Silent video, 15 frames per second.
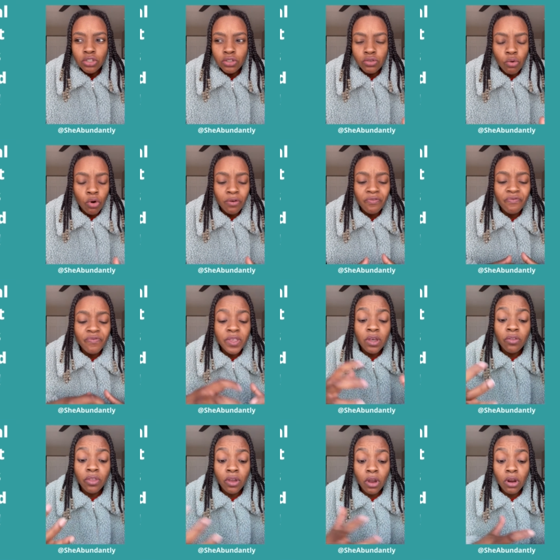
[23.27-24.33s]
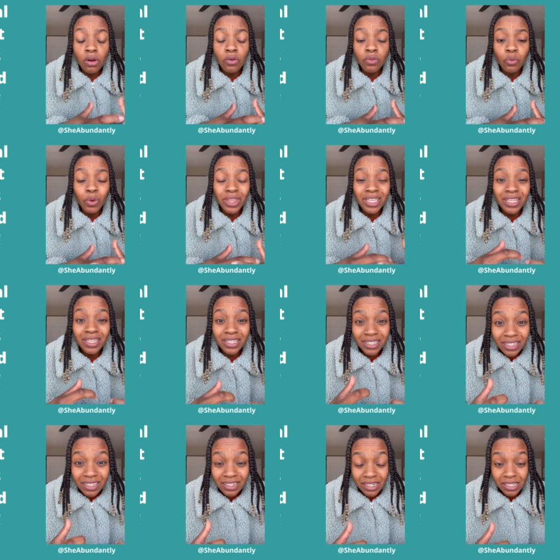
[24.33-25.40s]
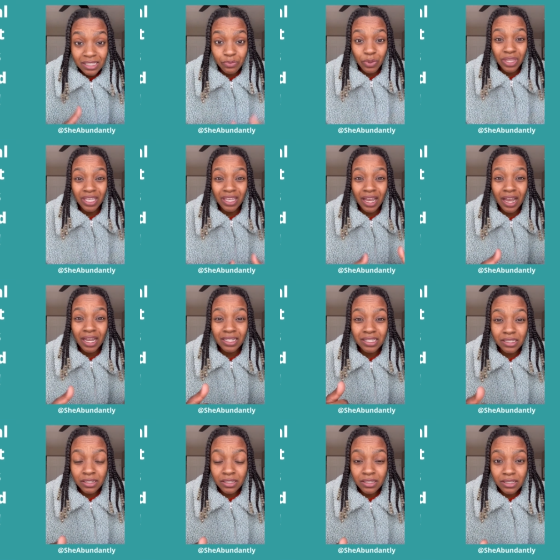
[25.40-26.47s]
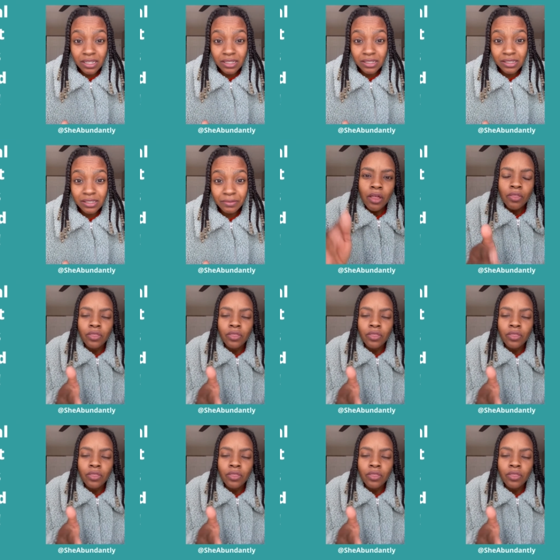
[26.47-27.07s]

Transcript: or fill the earth with goodness, with God's goodness.